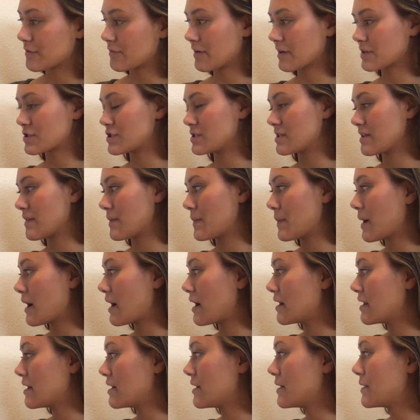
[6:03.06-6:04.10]
flexion on the
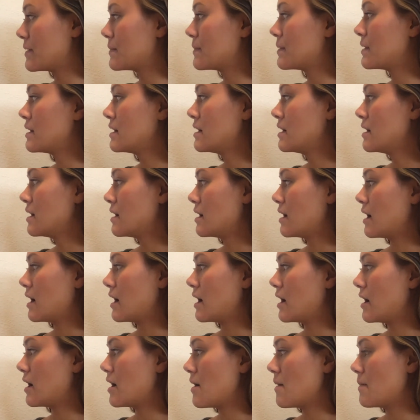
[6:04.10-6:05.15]
bottom.
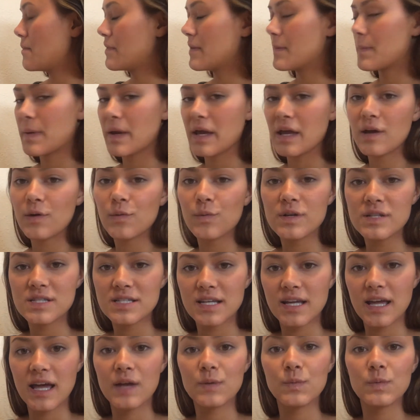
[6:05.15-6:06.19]
The pink, once
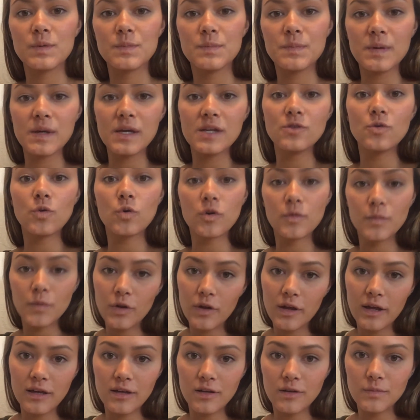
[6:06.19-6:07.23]
again, would be normal
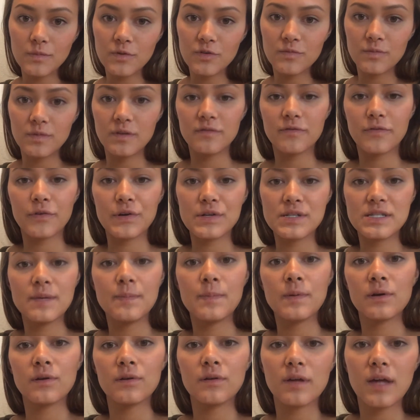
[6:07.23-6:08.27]
ankle movement for a
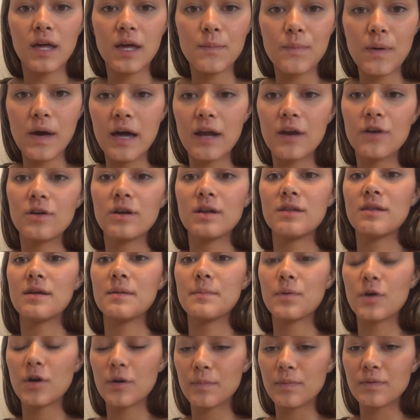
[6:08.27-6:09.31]
typical gait pattern, and then
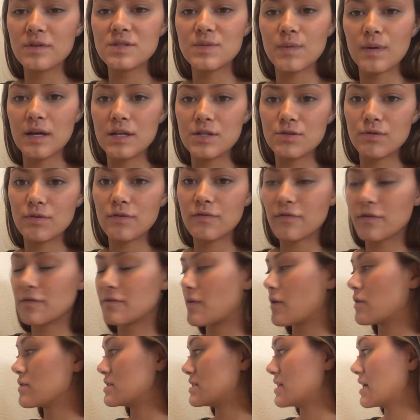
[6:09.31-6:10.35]
purple is what I drew for
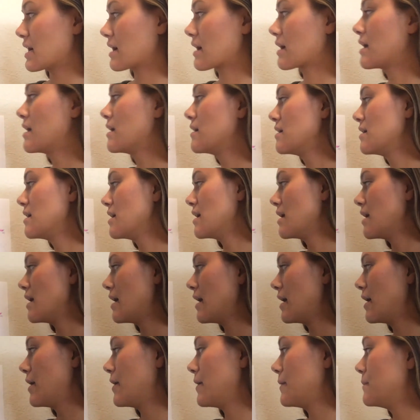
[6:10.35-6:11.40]
vaulting.
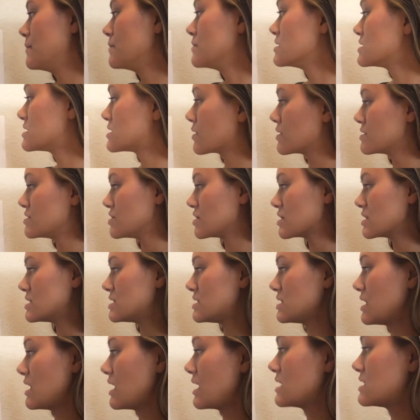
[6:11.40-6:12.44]
So as you can
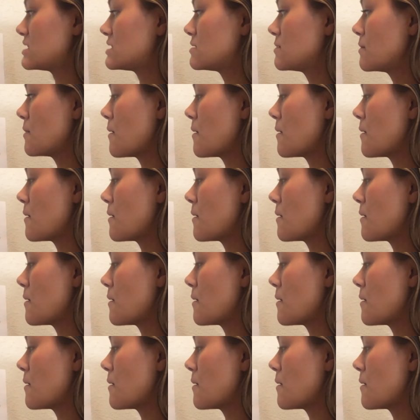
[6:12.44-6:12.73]
see, it's